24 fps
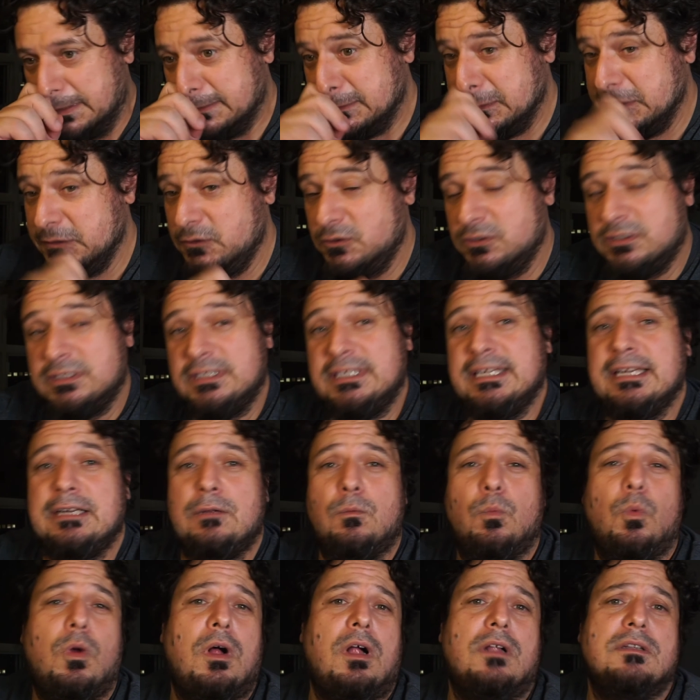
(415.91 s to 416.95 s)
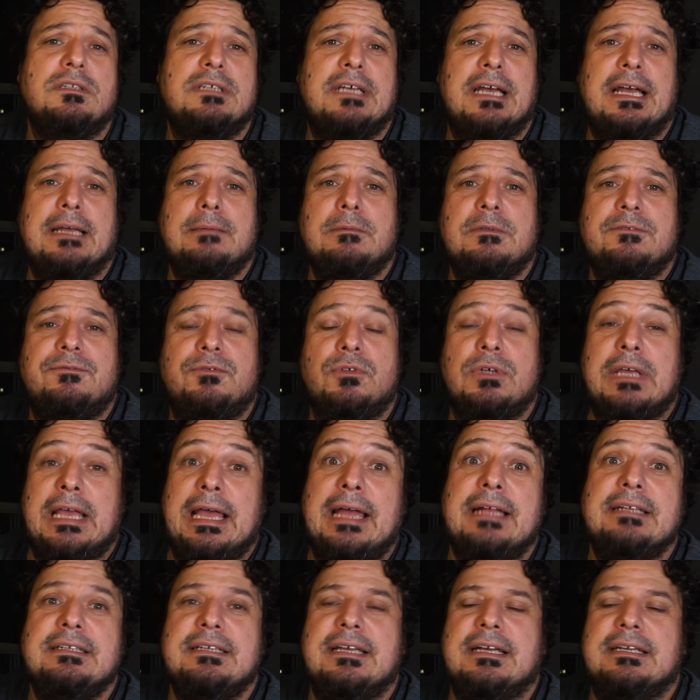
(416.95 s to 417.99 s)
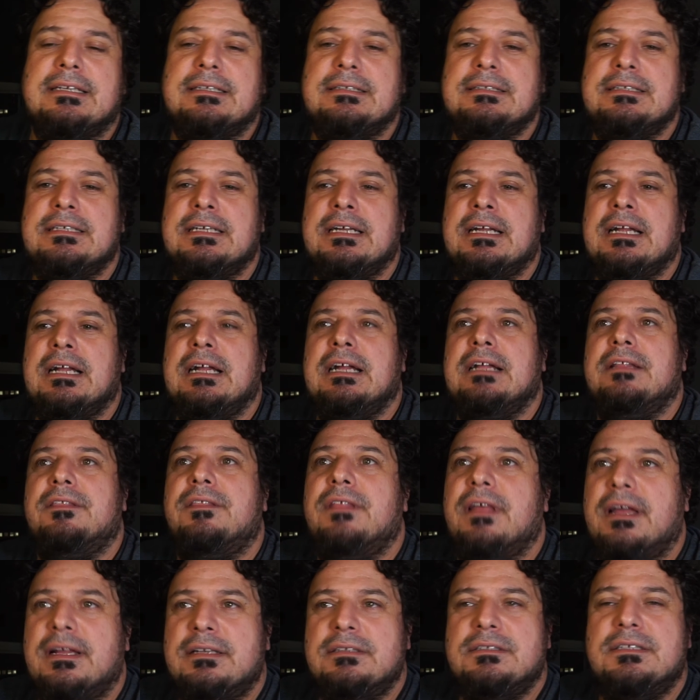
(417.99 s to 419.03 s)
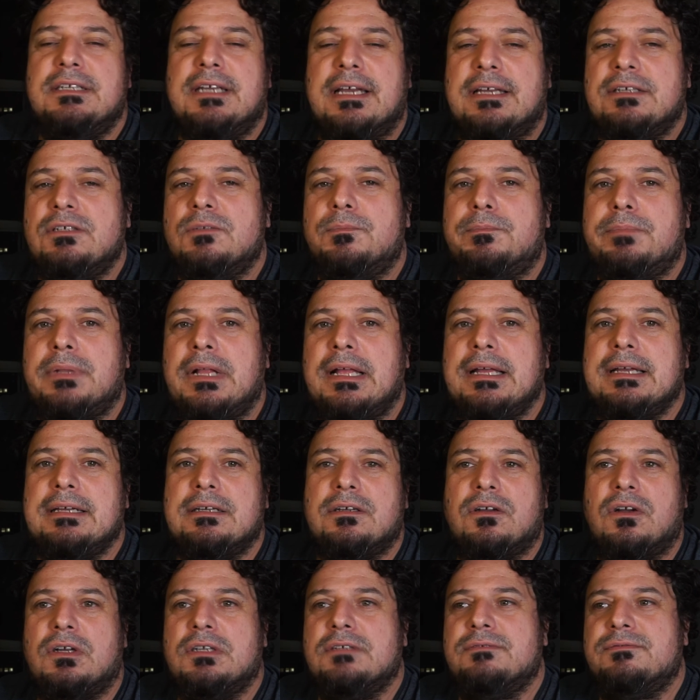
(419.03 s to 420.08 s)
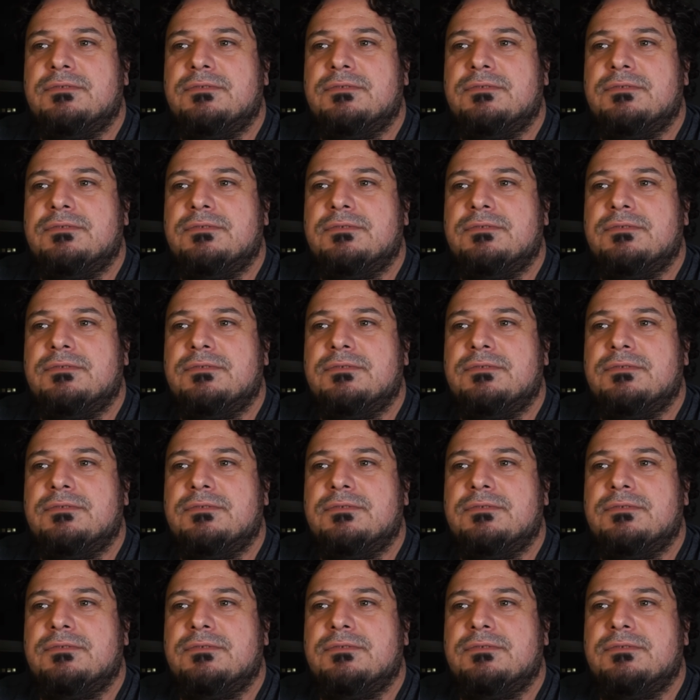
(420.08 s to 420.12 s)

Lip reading: and you're getting wild game, if you can get it, then you're paying kind